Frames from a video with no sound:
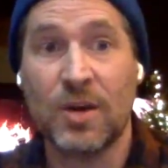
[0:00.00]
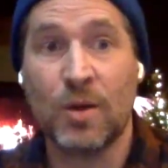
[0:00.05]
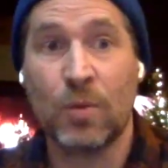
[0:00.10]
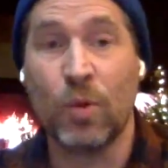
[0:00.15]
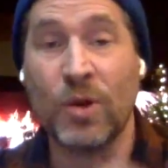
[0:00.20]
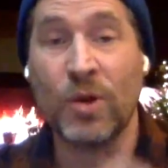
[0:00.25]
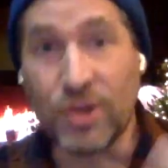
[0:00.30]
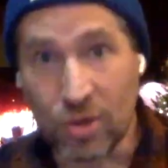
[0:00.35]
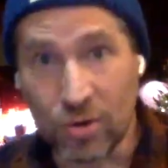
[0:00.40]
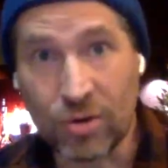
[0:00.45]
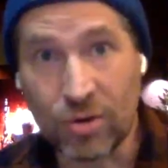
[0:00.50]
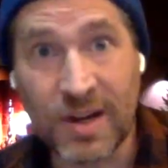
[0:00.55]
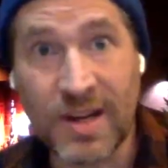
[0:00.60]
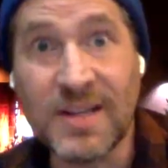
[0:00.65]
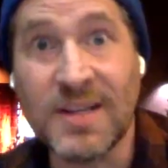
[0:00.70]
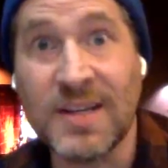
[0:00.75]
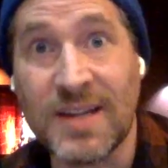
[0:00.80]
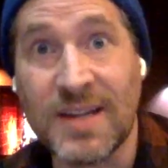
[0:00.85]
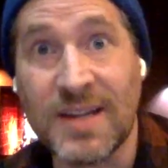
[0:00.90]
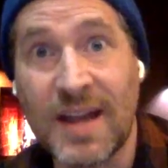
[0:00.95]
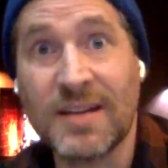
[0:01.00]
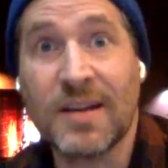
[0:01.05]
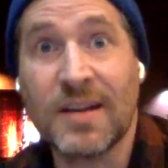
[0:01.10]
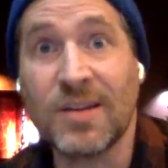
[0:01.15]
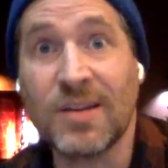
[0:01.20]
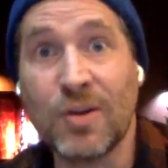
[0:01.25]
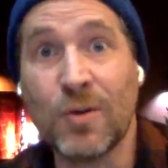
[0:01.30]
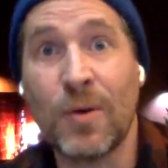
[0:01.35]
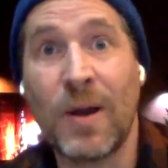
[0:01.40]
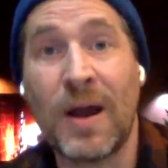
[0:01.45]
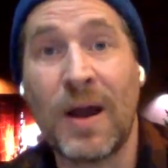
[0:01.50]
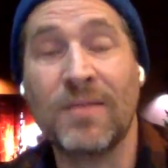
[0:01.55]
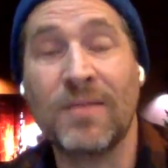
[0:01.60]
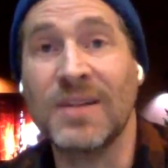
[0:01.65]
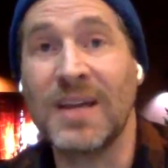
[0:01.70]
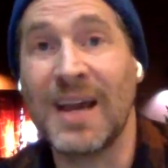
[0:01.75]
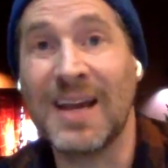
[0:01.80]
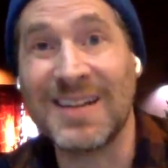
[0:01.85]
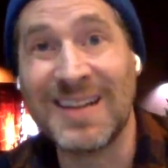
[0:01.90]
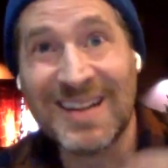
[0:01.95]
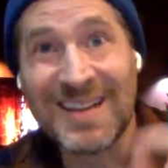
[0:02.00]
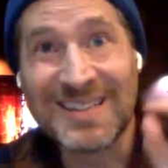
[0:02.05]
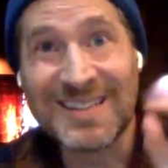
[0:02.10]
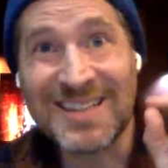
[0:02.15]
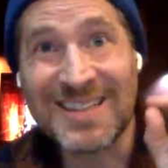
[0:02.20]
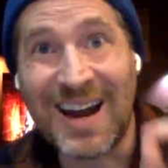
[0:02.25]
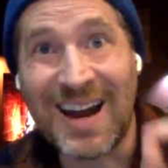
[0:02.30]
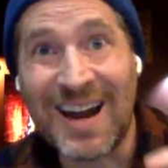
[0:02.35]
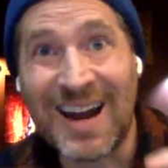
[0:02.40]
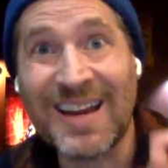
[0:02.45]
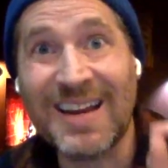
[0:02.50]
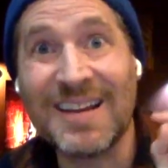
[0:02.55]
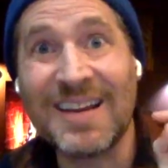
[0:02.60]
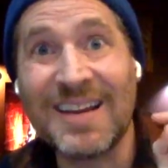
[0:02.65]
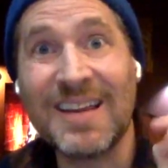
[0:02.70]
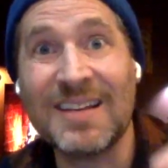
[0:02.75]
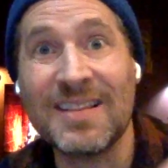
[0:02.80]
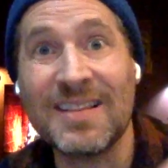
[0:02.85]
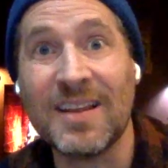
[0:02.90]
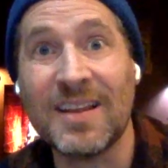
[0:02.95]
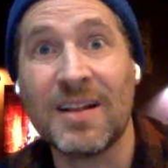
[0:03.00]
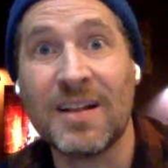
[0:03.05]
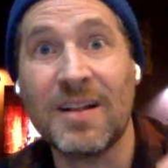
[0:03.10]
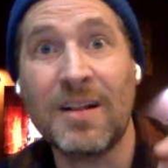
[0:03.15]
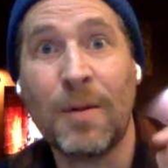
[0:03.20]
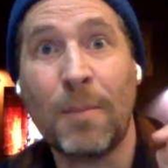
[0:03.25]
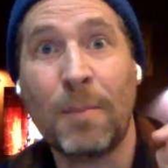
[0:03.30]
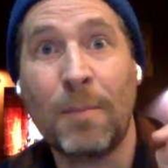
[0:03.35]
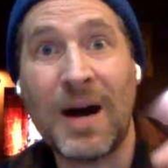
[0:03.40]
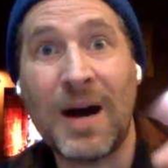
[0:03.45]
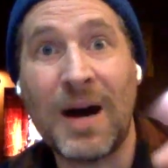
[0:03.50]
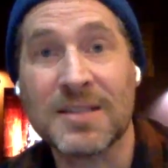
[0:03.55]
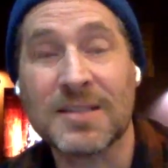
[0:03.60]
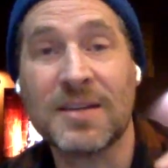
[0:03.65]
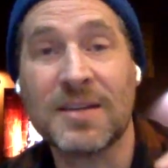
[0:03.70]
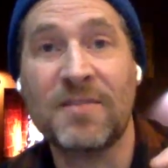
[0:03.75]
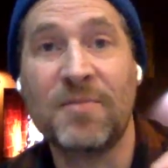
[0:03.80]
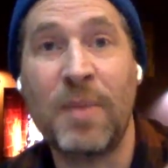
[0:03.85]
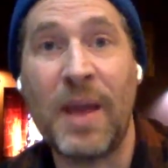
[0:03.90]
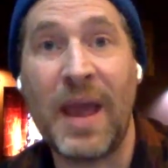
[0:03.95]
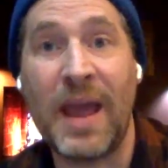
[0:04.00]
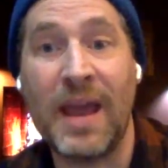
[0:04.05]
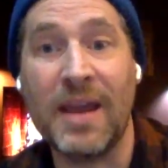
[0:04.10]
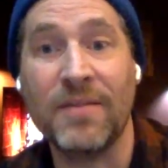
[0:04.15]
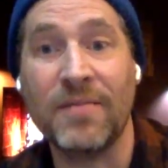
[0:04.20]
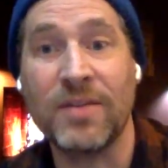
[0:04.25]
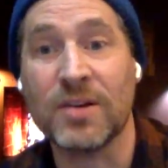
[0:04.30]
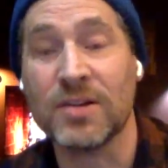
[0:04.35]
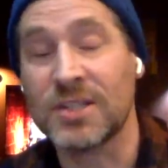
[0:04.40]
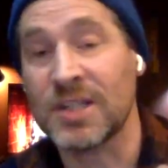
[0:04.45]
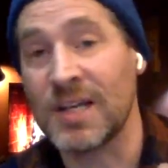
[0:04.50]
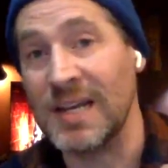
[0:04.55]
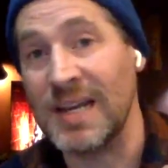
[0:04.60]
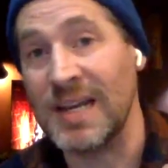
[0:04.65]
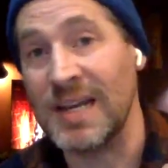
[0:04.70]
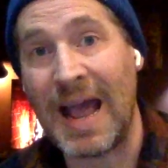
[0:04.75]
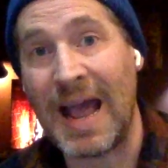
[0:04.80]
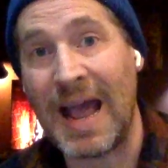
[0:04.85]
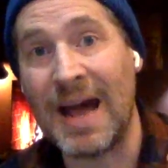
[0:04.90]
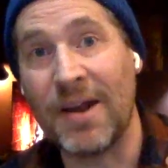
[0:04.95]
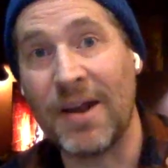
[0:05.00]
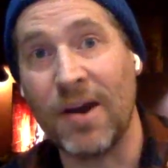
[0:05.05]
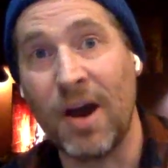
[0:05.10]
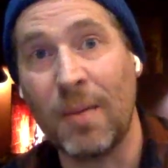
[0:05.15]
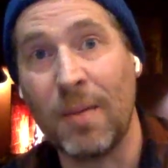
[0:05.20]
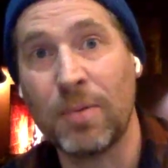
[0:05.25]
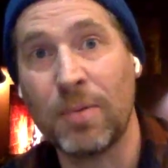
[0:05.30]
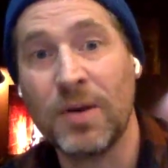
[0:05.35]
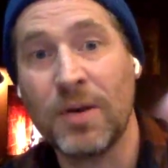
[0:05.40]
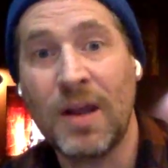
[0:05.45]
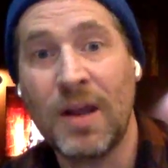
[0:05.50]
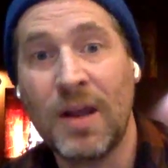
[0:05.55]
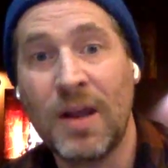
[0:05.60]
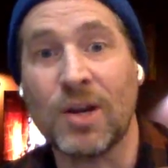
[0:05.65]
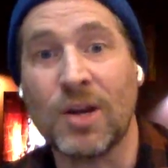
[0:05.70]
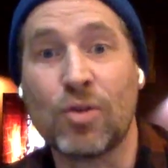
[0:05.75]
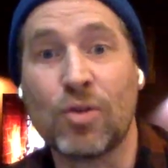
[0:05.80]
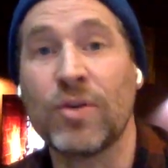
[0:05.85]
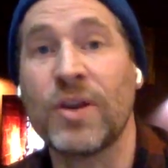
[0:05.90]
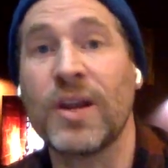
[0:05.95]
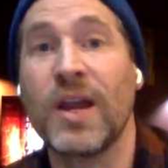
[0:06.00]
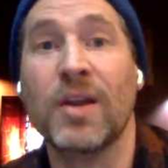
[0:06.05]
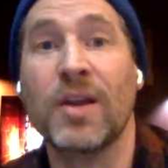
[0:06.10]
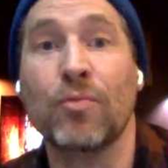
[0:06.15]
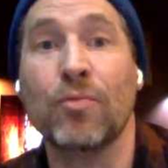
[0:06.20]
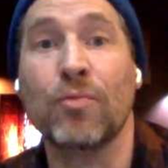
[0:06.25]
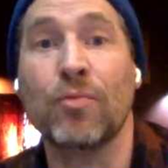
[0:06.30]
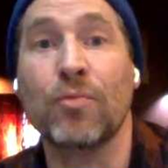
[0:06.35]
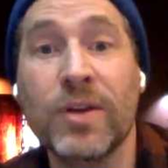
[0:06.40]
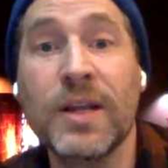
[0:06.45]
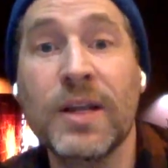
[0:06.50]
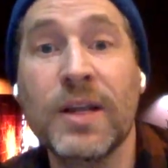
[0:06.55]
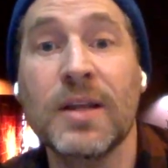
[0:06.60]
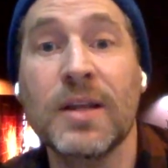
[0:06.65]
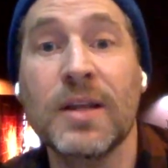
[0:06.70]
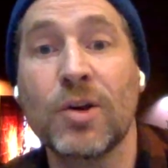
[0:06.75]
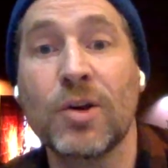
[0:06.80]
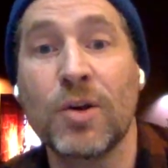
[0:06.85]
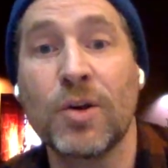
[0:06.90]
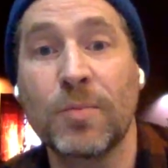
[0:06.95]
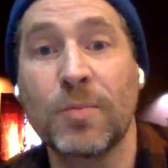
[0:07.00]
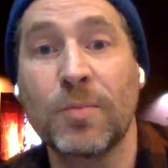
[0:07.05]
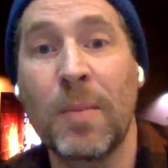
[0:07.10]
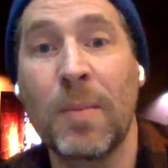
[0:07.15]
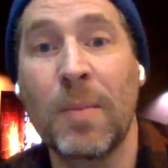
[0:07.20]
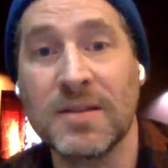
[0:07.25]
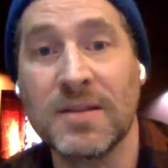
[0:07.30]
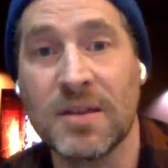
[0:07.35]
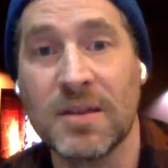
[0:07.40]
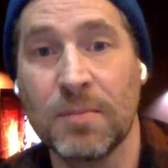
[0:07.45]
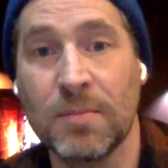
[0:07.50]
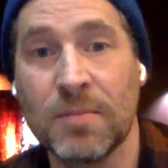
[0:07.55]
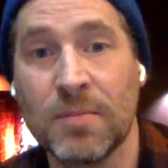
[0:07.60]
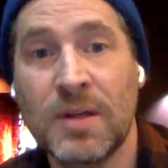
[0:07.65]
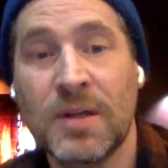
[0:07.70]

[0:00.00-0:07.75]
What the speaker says: When you're in debt and you have debt, tiny little positive behaviors can add up and create really good momentum.